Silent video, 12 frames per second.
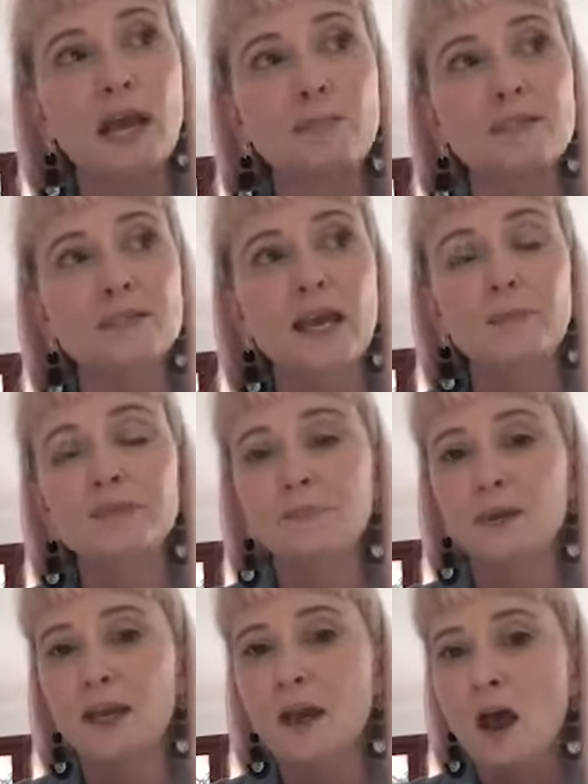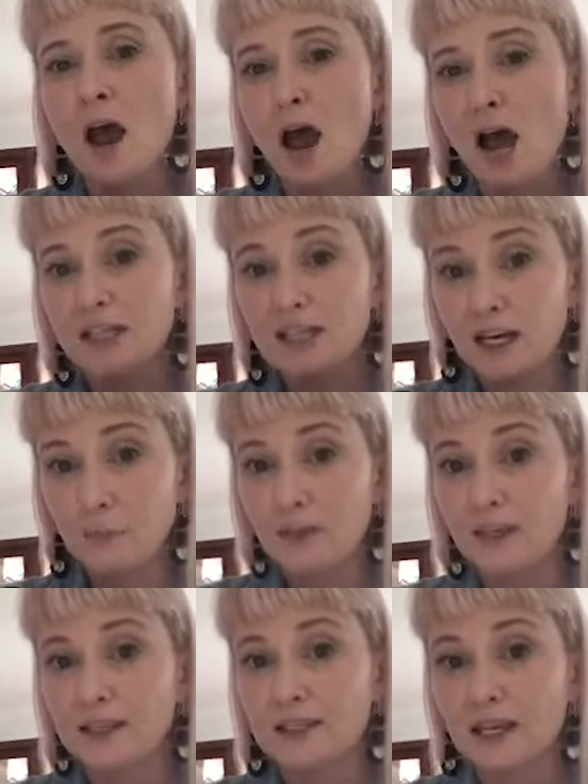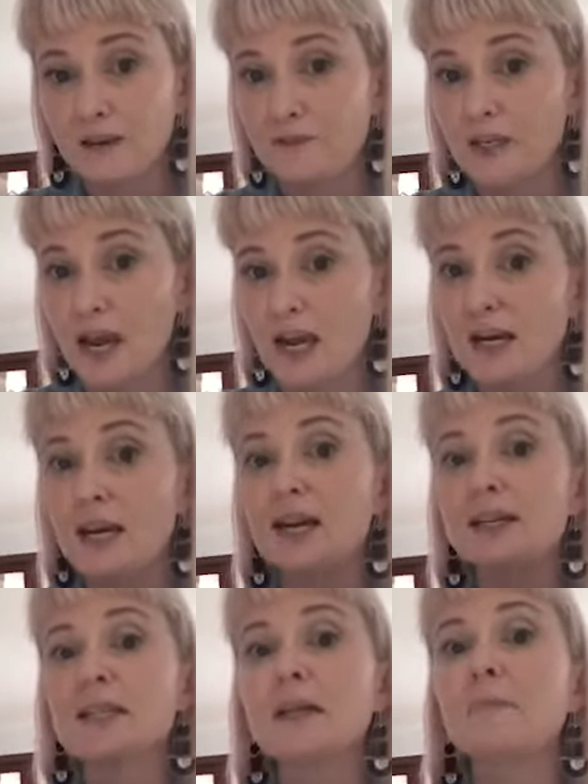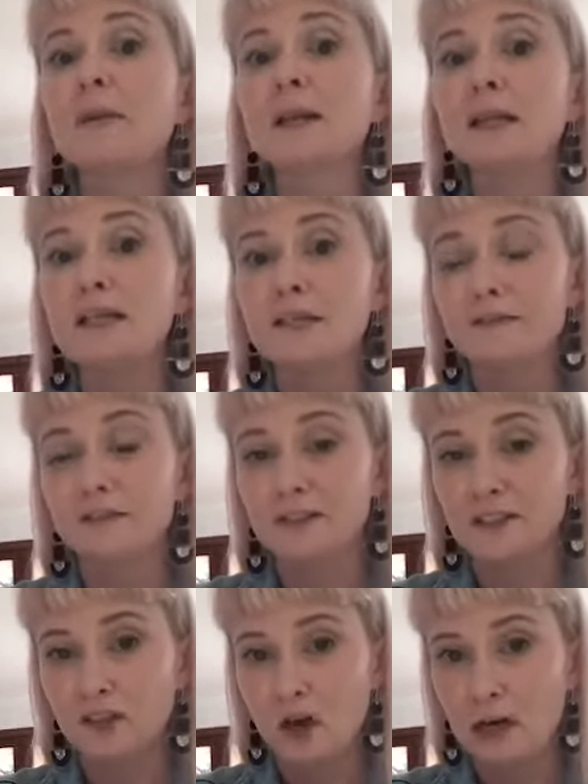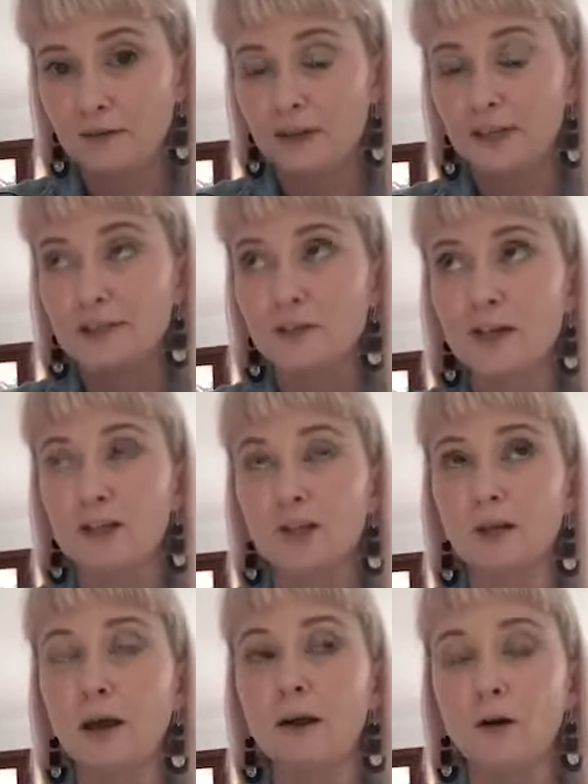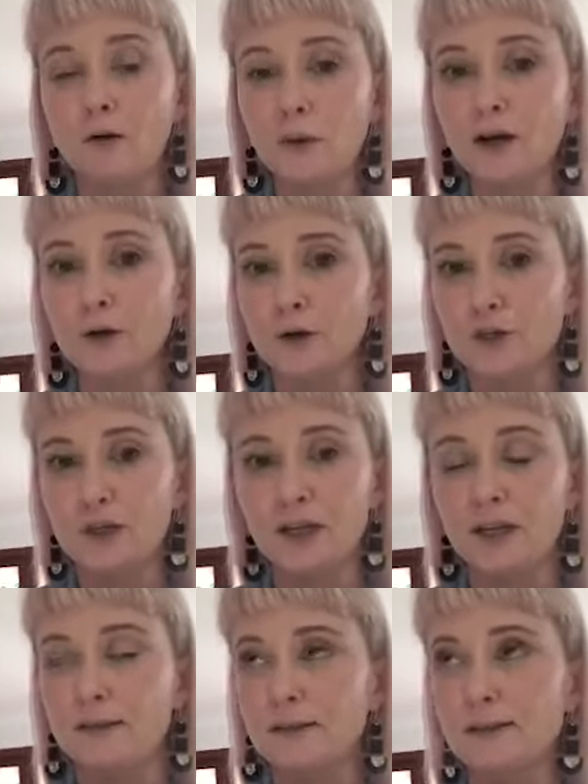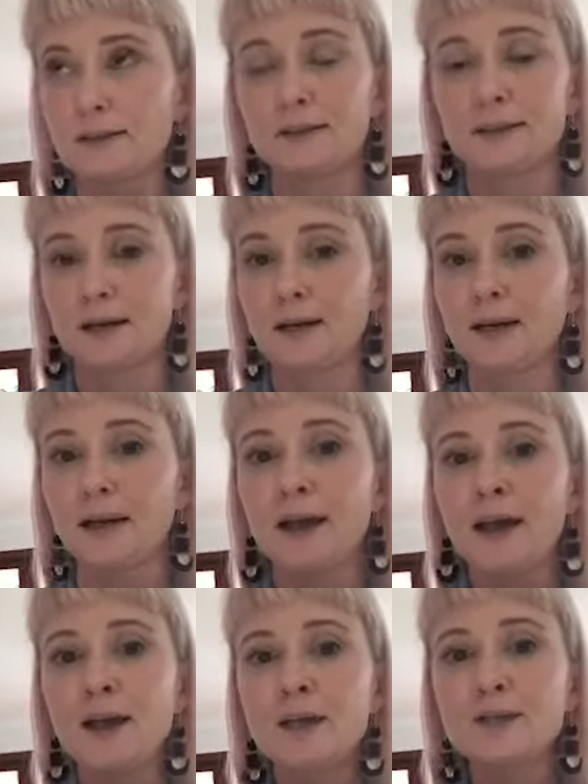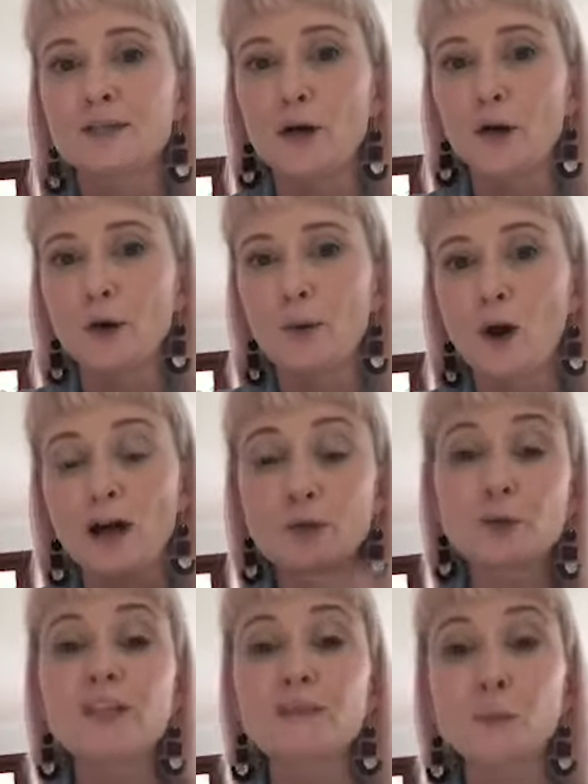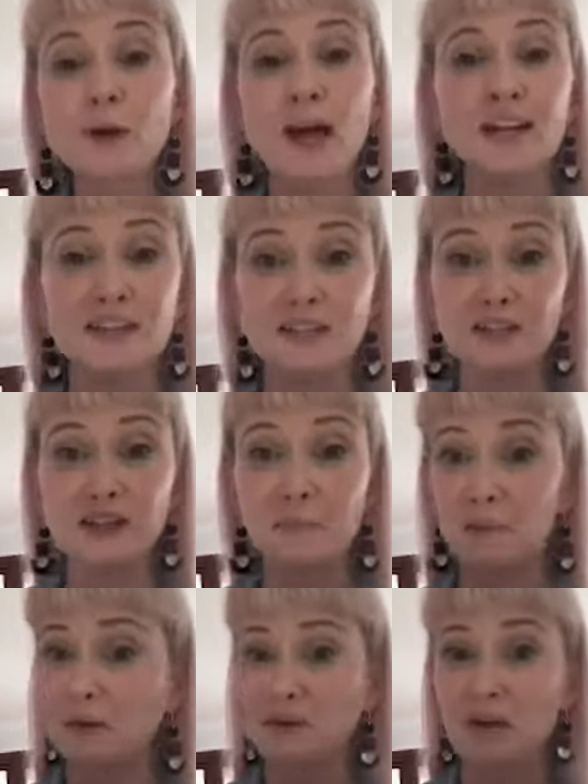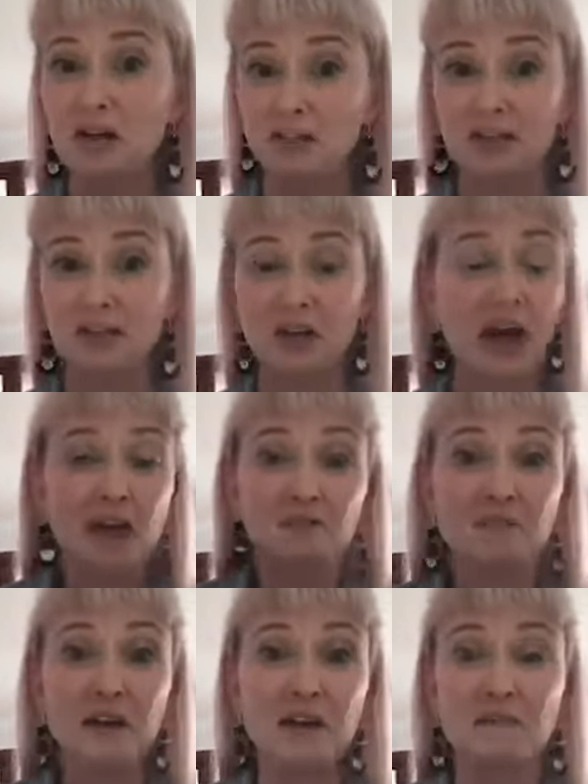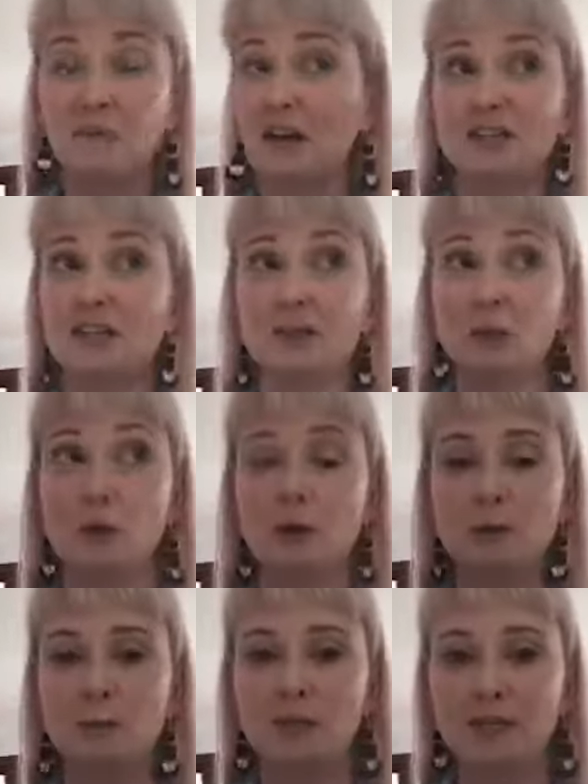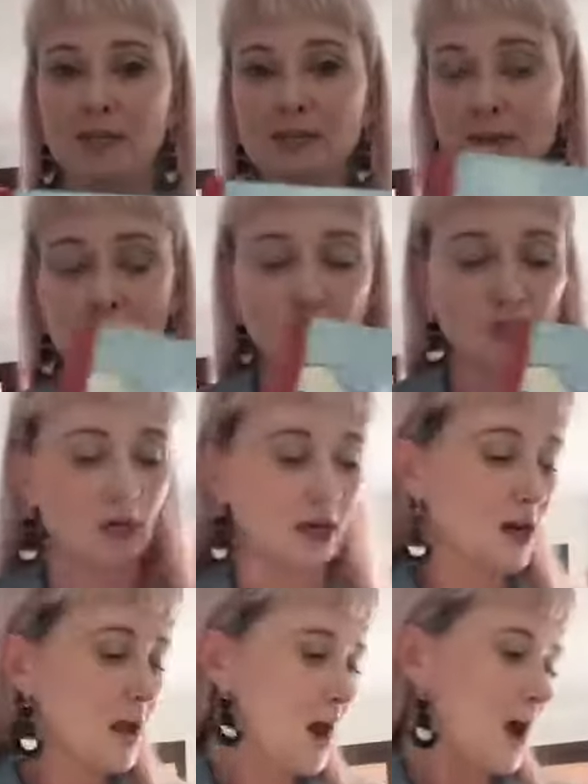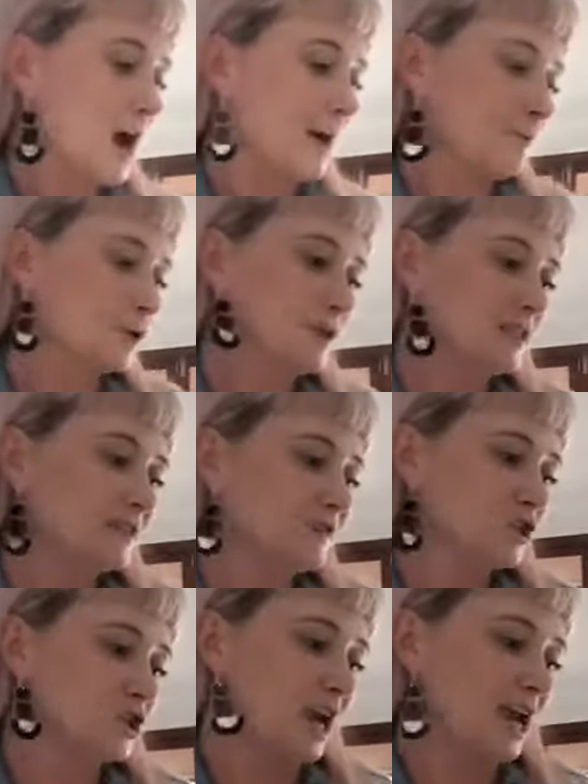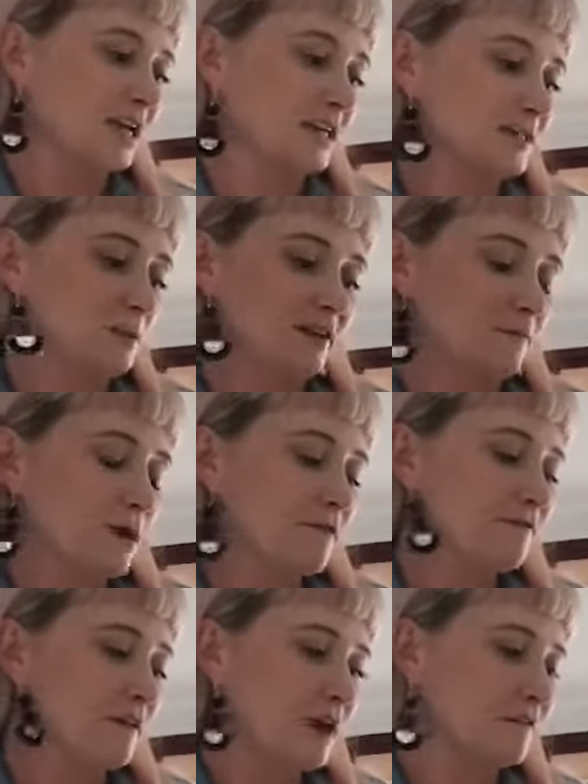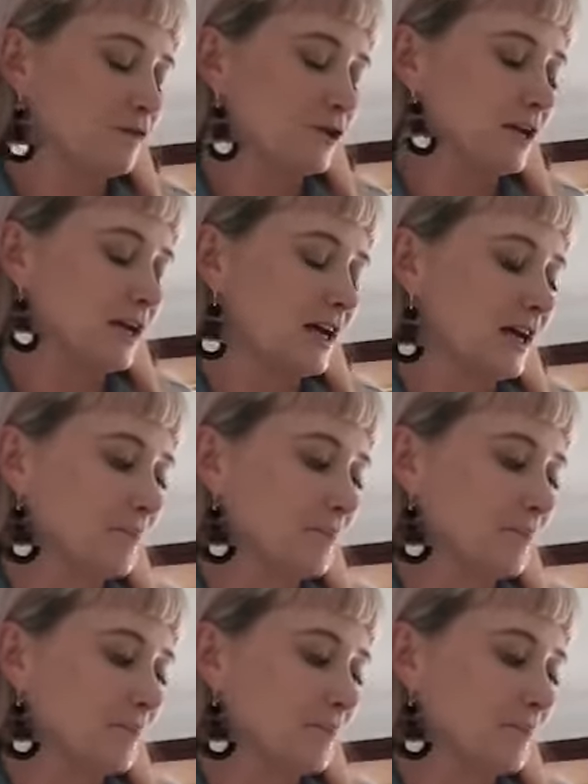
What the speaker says: name escapes me, are done with his left hand, and it's a completely different style of illustration, and oh my gosh, it's stunning. So I took this book out to dinner because I hadn't read it, but I just knew it would be astonishing. Christopher Cheng is one of my favourite